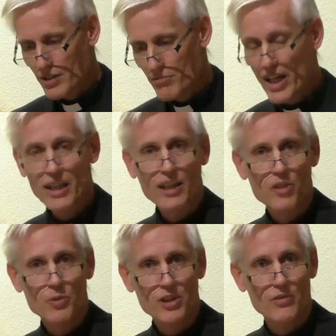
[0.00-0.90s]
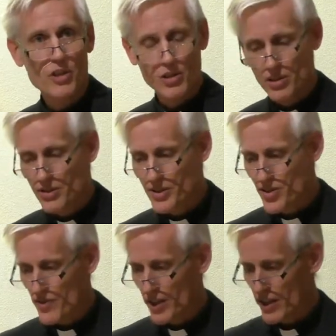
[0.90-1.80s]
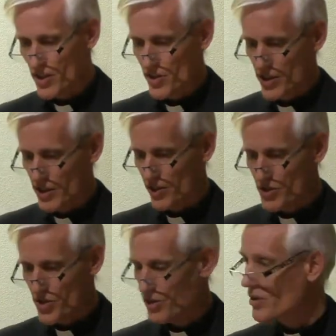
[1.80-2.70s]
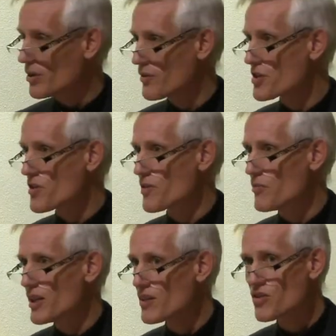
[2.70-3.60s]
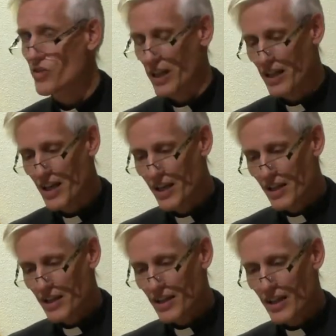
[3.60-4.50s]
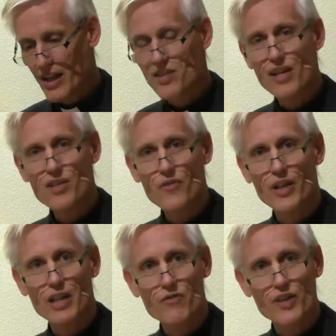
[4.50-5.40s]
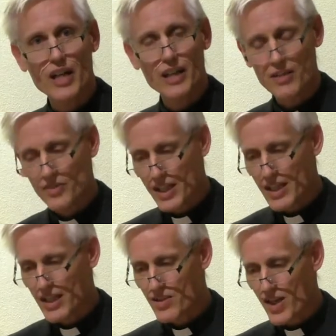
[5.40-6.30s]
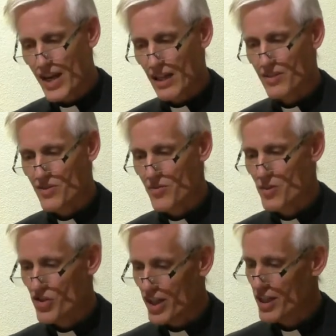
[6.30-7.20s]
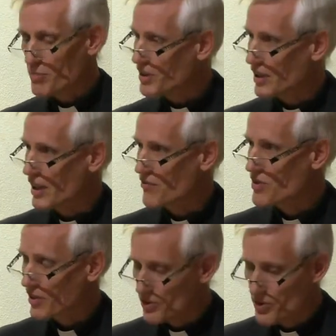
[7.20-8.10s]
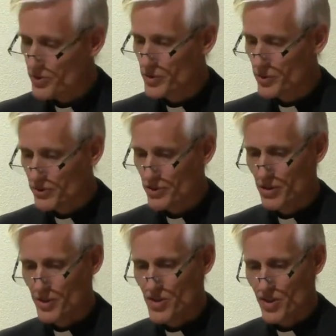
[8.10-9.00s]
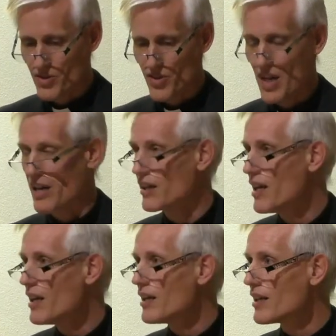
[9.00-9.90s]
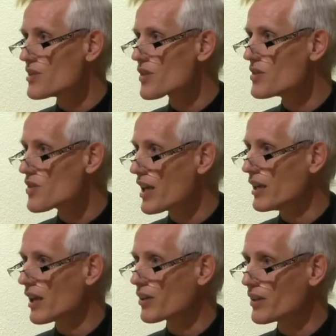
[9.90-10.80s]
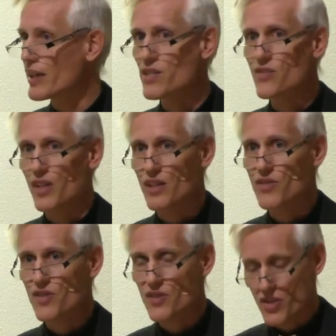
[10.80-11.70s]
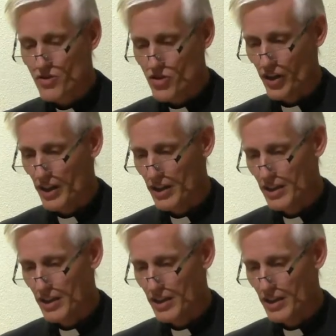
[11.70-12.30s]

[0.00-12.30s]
Mining the Book of Concord's various articles on the office of the ministry, I identified five key texts which I believed the Lutheran reformers had seen as containing Christ's institution.